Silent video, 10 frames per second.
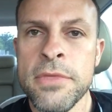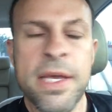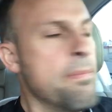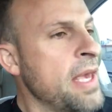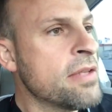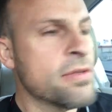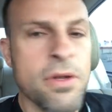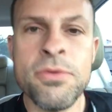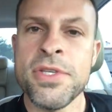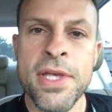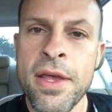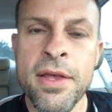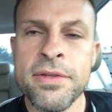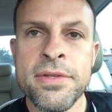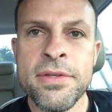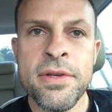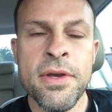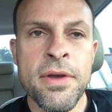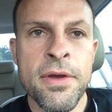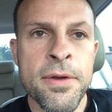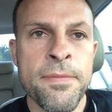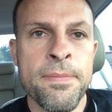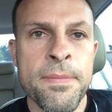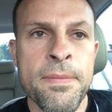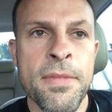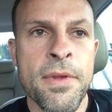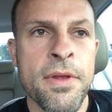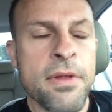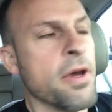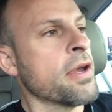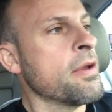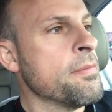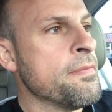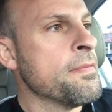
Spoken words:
It makes no sense. Look,